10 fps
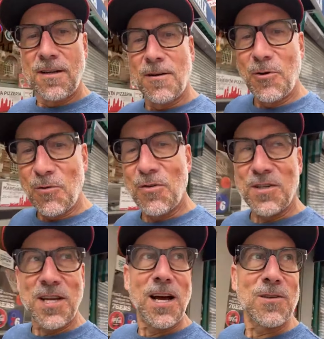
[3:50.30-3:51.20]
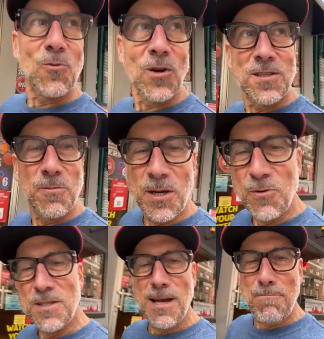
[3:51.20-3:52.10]
Went over his house once. I'm like,
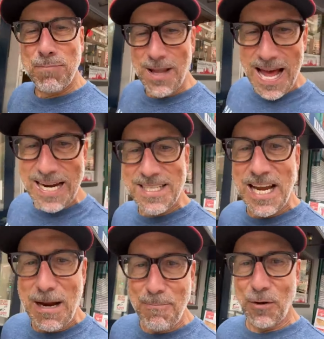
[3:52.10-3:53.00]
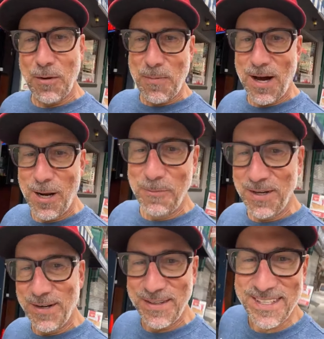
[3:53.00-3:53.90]
what's that black tape on the bottom of
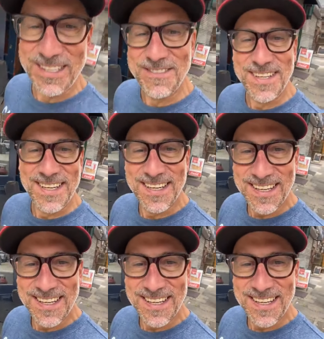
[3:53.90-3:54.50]
your TV?